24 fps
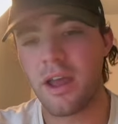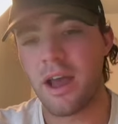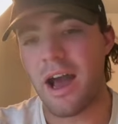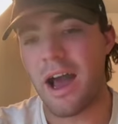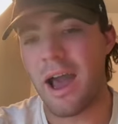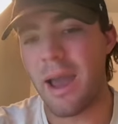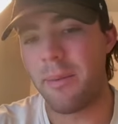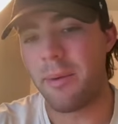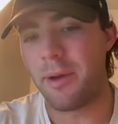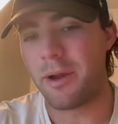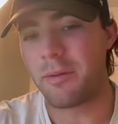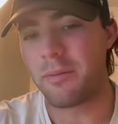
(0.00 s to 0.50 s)

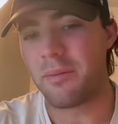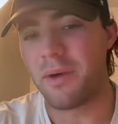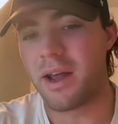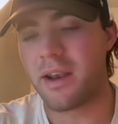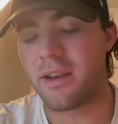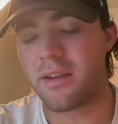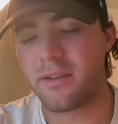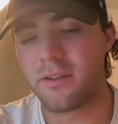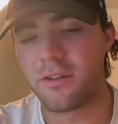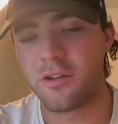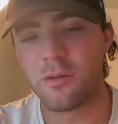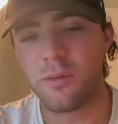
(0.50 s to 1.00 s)
I picked
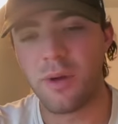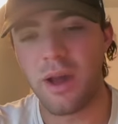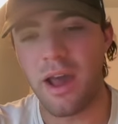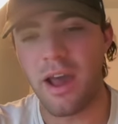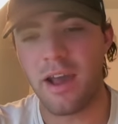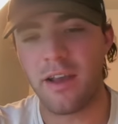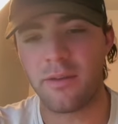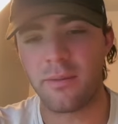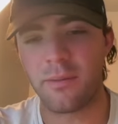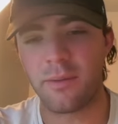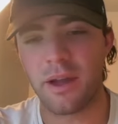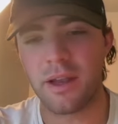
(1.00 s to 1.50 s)
Montezuma
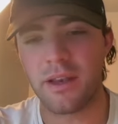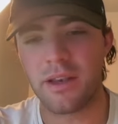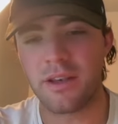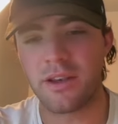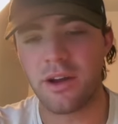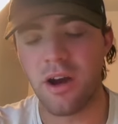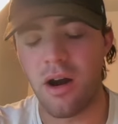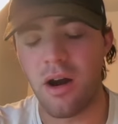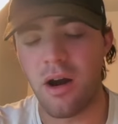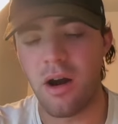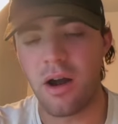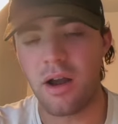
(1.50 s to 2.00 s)
as my
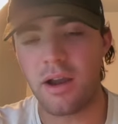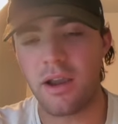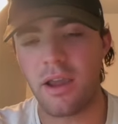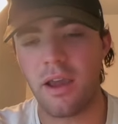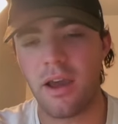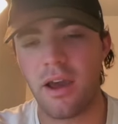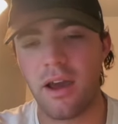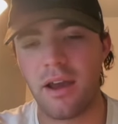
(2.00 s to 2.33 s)
dog.